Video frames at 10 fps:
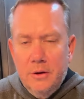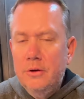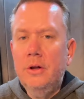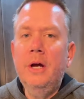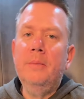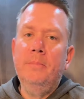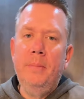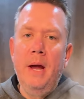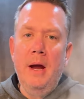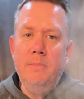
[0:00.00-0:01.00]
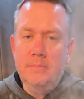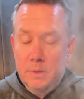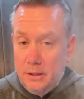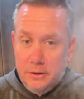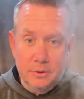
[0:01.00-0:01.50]
other, you're like, babe,
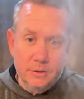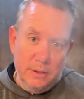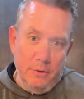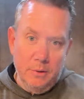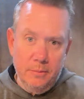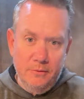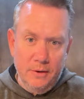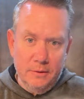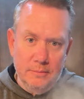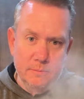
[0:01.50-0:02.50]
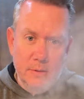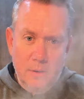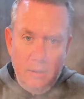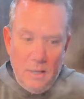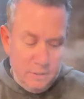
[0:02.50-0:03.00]
and they're just nowhere to be found.
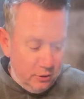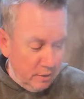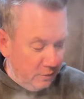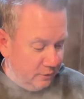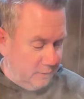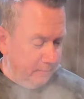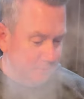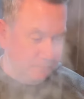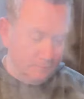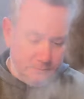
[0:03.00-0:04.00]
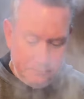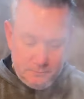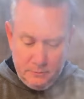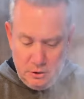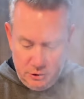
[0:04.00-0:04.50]
I do that all the time.
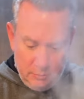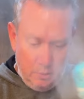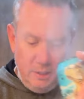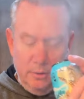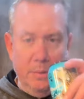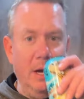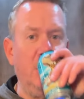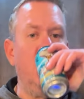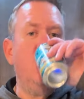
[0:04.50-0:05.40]
She's way in the back.